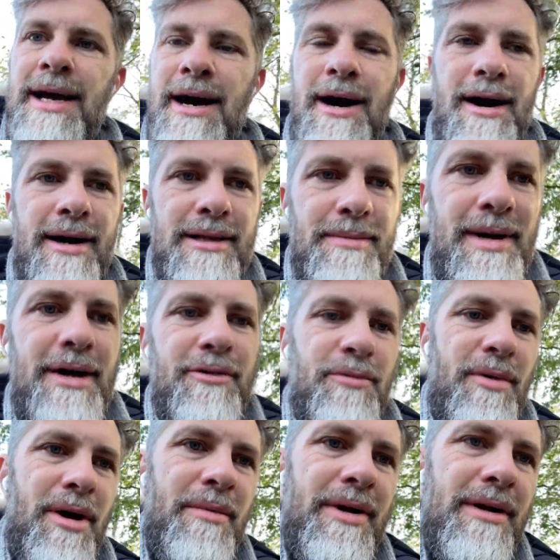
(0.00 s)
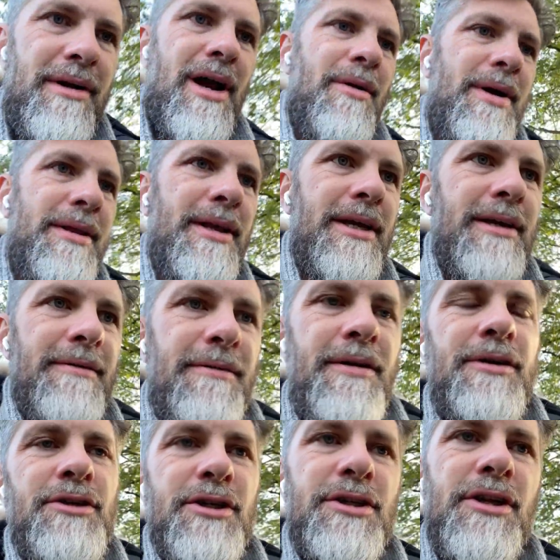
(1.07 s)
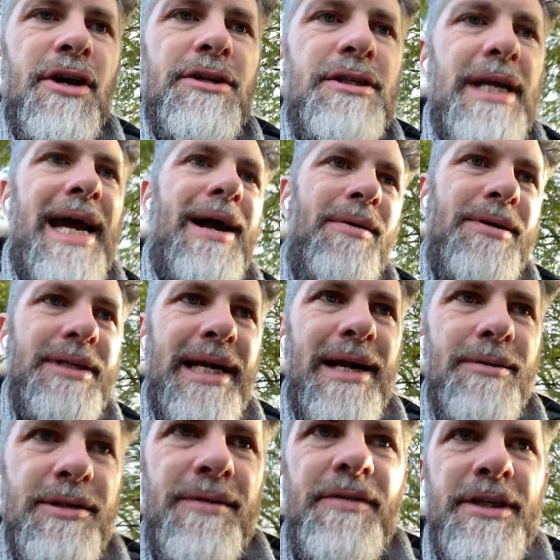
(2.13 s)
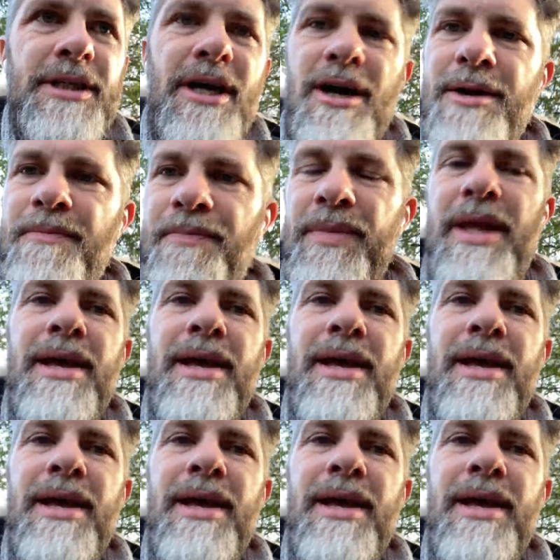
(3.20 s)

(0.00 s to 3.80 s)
heart in the mouth moment, knowing that you've just lost hours and hours of your time,